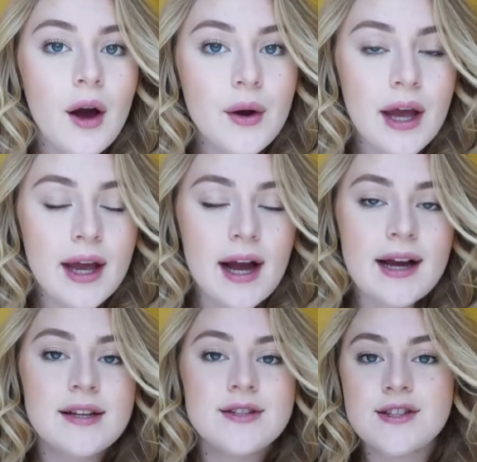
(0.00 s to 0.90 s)
Okay
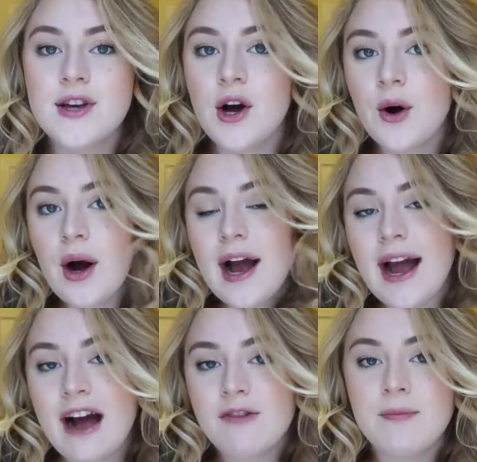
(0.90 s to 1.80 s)
guys, so I
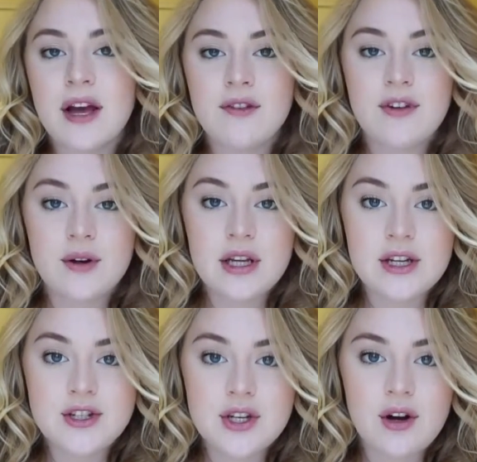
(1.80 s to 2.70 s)
have my
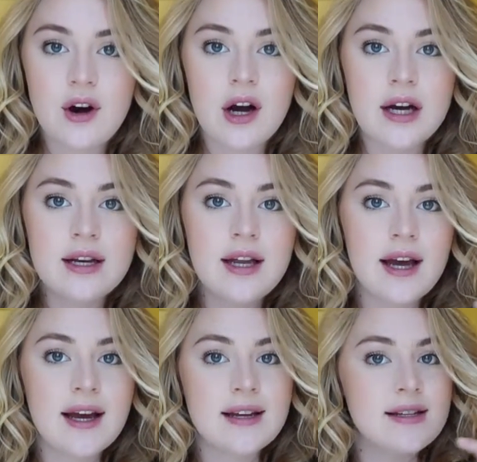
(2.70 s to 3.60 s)
foundation on
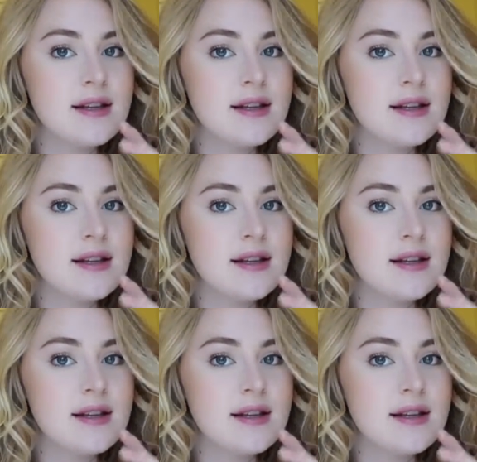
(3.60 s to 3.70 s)
and